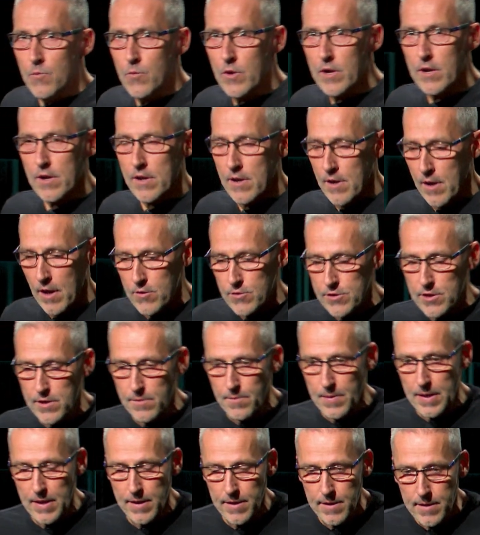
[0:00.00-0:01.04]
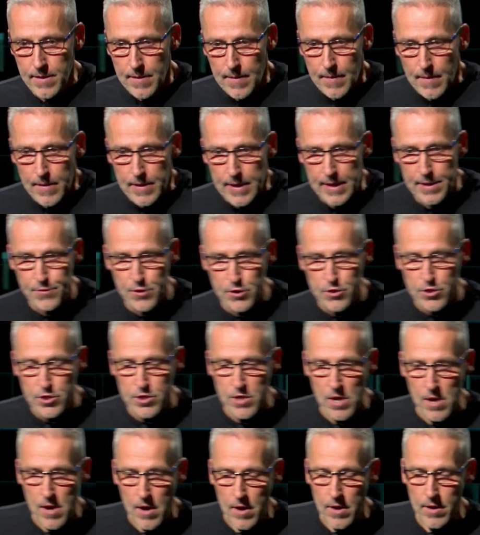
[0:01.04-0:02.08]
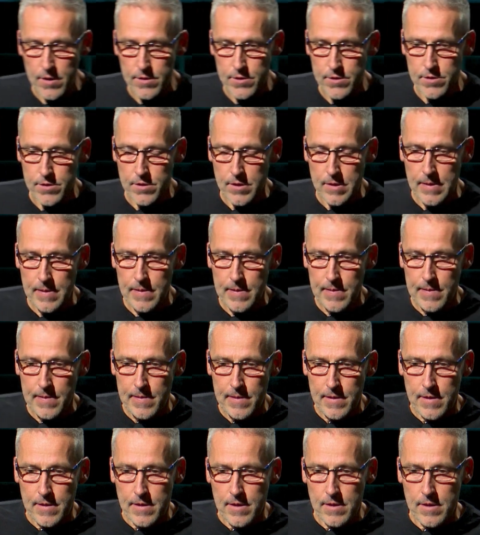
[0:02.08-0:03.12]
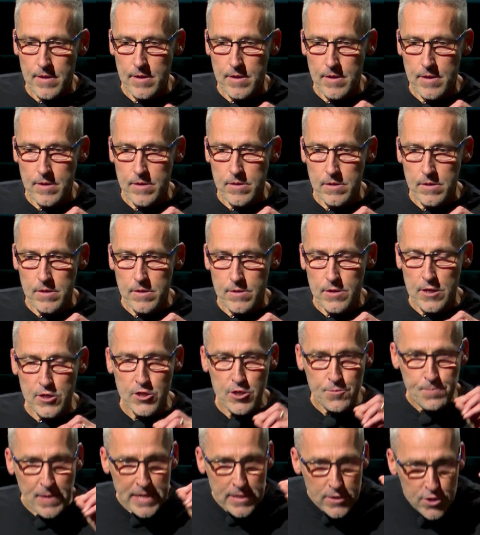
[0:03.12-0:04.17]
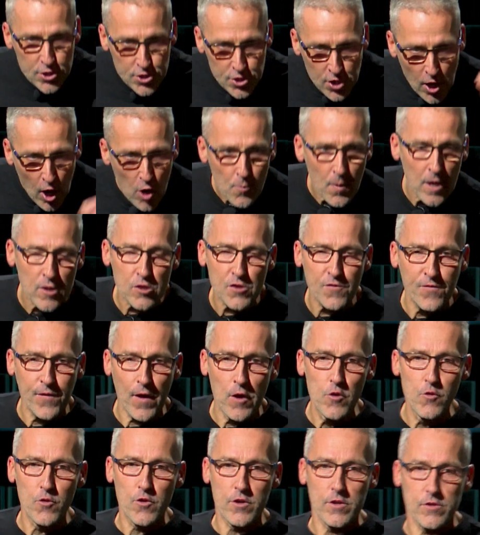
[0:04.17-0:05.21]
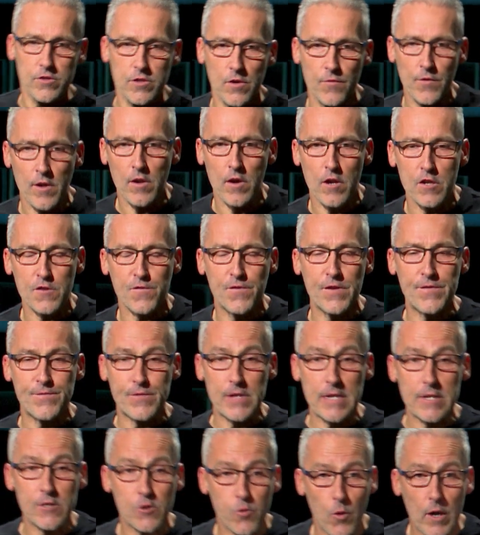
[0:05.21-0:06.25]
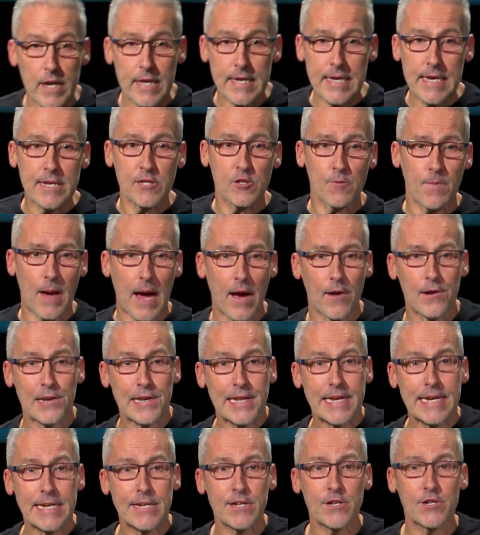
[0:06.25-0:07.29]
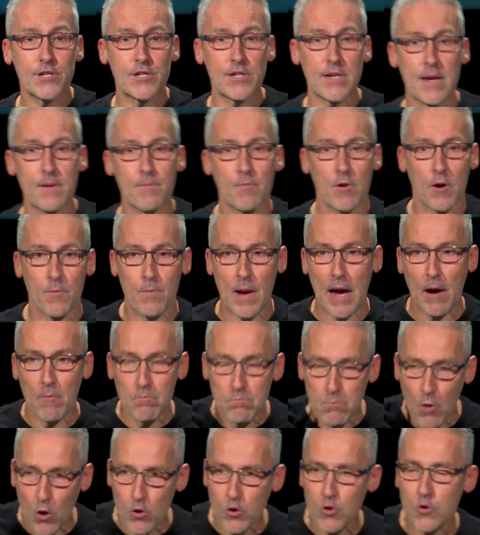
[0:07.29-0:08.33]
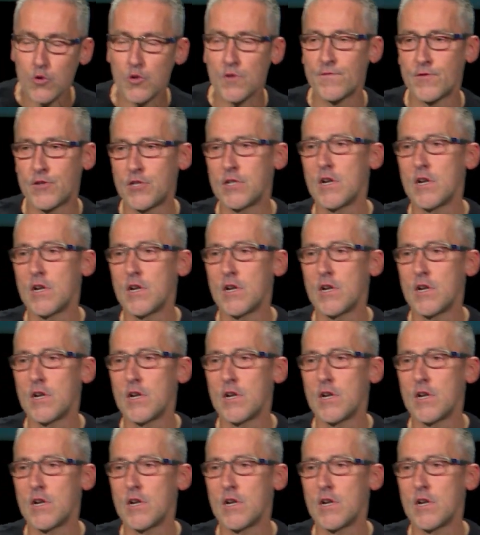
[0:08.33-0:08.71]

we're going to close in a minute. In the church, there's been so much focus on the last 15, 20 years about leadership, about models of